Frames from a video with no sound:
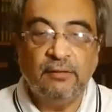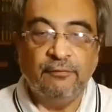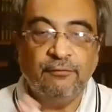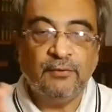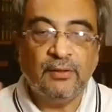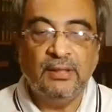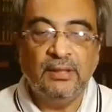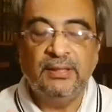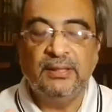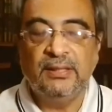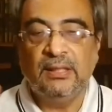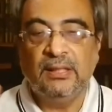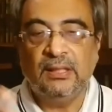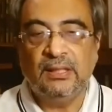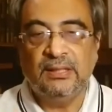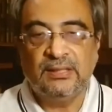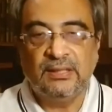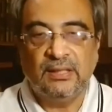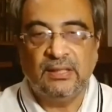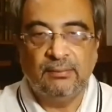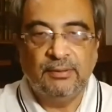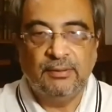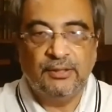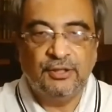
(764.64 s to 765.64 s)

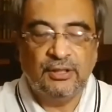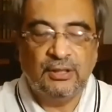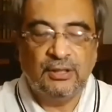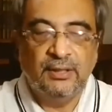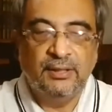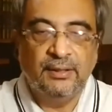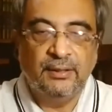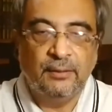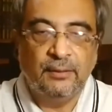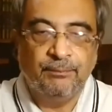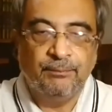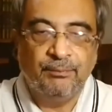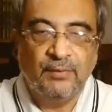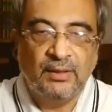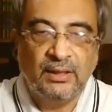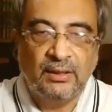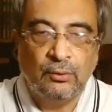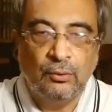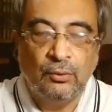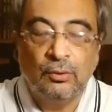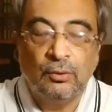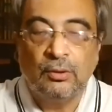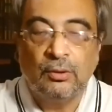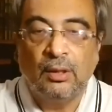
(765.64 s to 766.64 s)
uh, That,
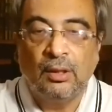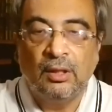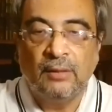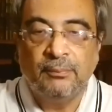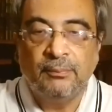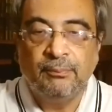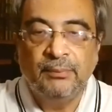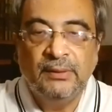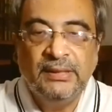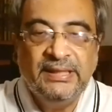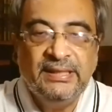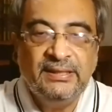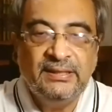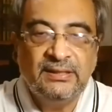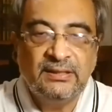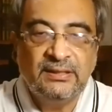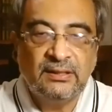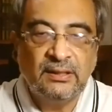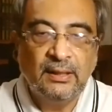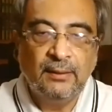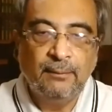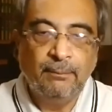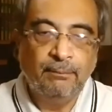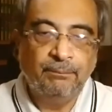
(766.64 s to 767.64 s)
oh God, please
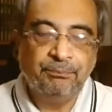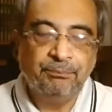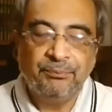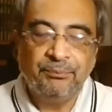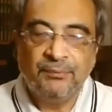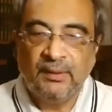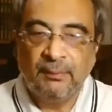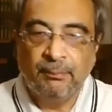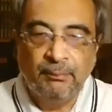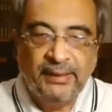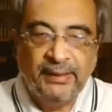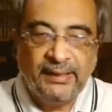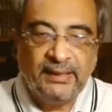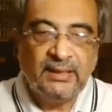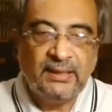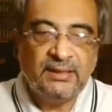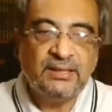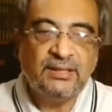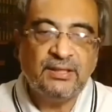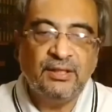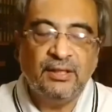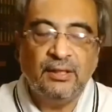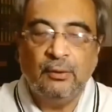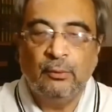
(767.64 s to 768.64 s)
make us
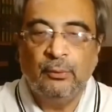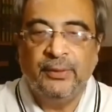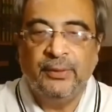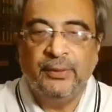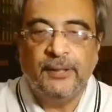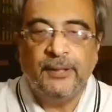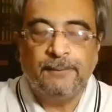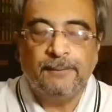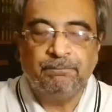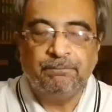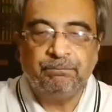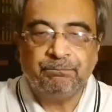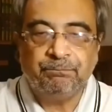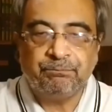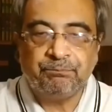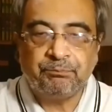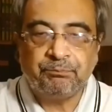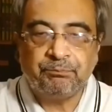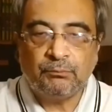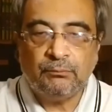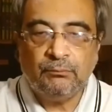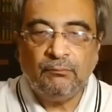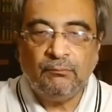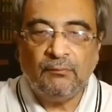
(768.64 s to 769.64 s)
stay away
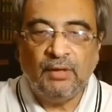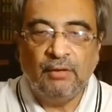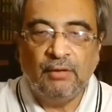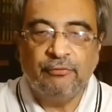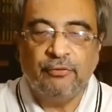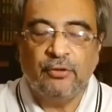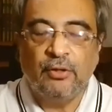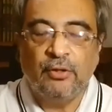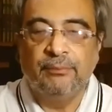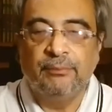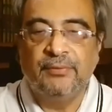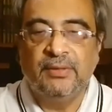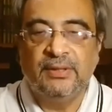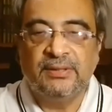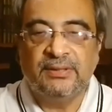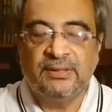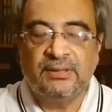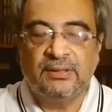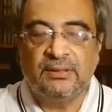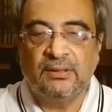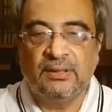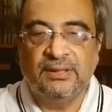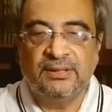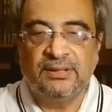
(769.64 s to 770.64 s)
from
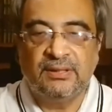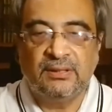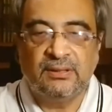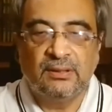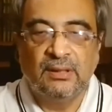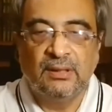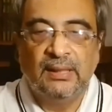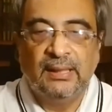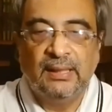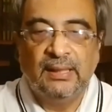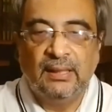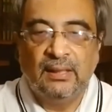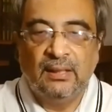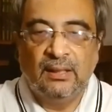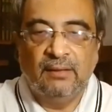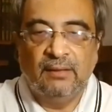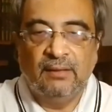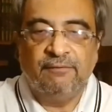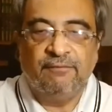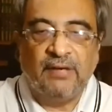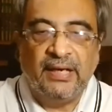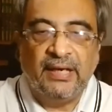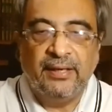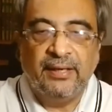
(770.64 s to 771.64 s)
this, this
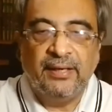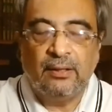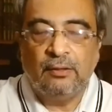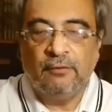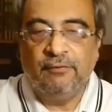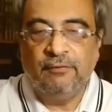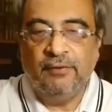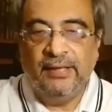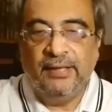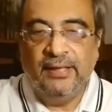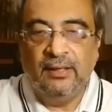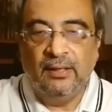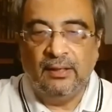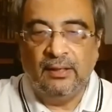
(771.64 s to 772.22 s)
fire of hell.